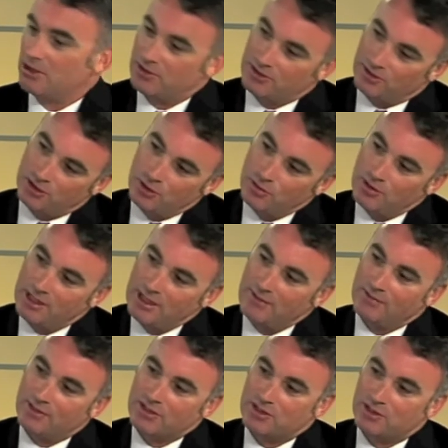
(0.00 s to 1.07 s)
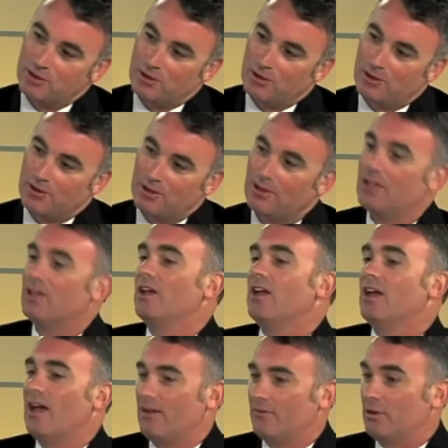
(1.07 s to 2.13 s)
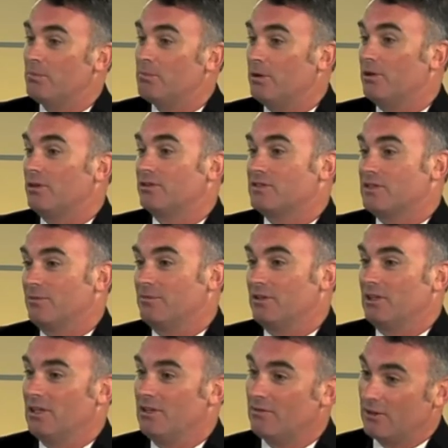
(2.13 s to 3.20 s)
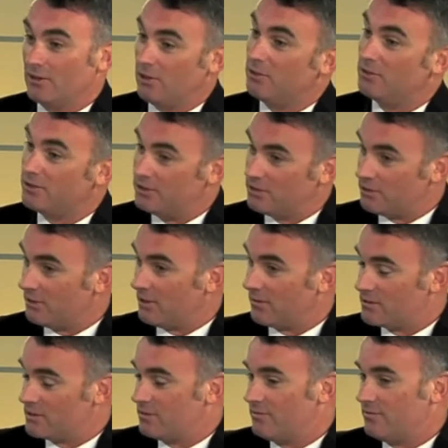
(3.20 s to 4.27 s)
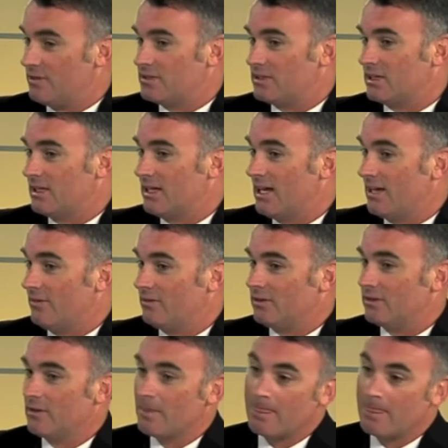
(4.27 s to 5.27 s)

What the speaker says: So you leave the store having bought something, even though you don't actually physically have it.